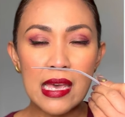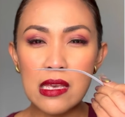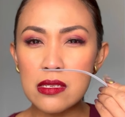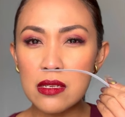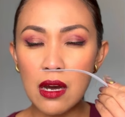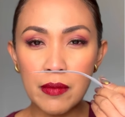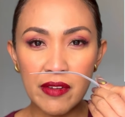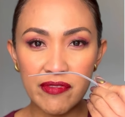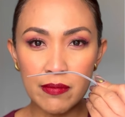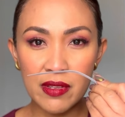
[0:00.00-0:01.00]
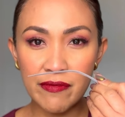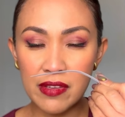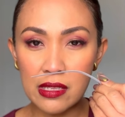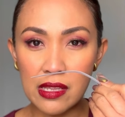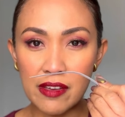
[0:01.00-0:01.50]
is coming from the
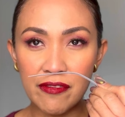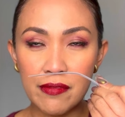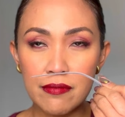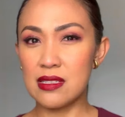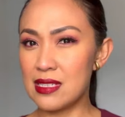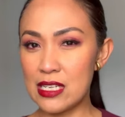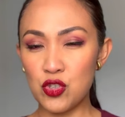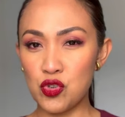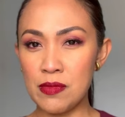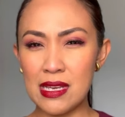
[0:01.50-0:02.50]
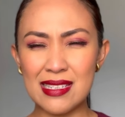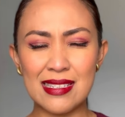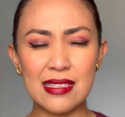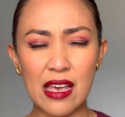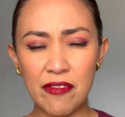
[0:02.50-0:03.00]
fig leaf. This to me is
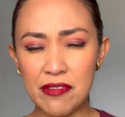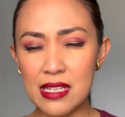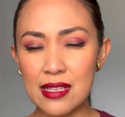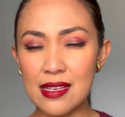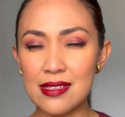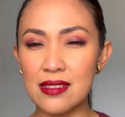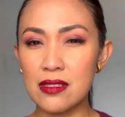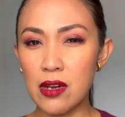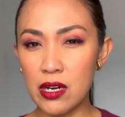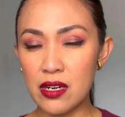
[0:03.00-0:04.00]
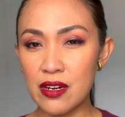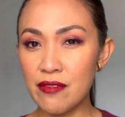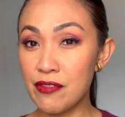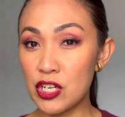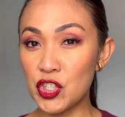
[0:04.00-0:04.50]
definitely the darker
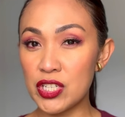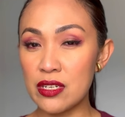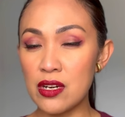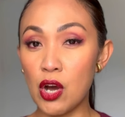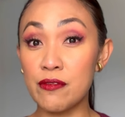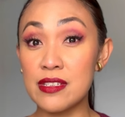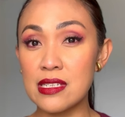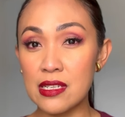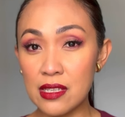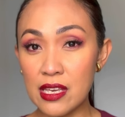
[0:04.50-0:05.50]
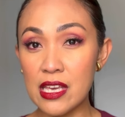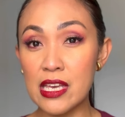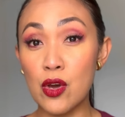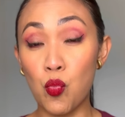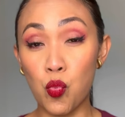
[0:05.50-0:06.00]
version of
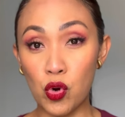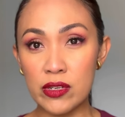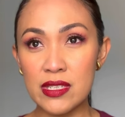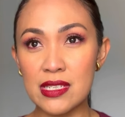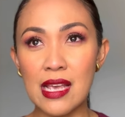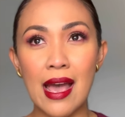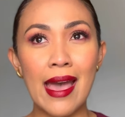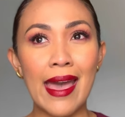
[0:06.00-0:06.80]
Silky Woods,